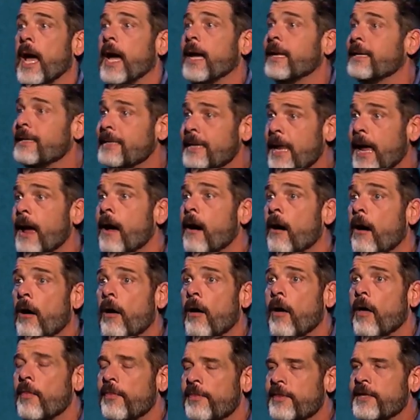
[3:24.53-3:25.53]
and
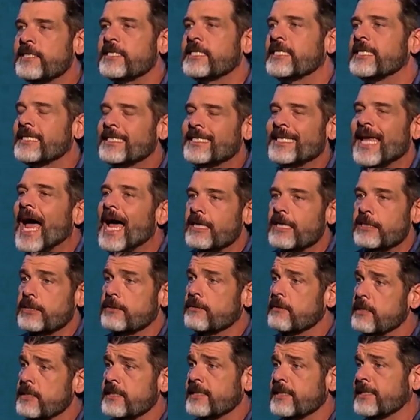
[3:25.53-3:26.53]
now this
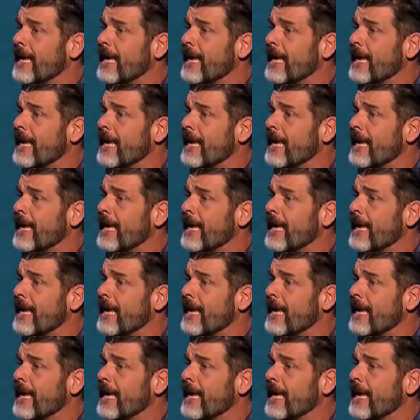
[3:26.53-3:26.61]
disastrous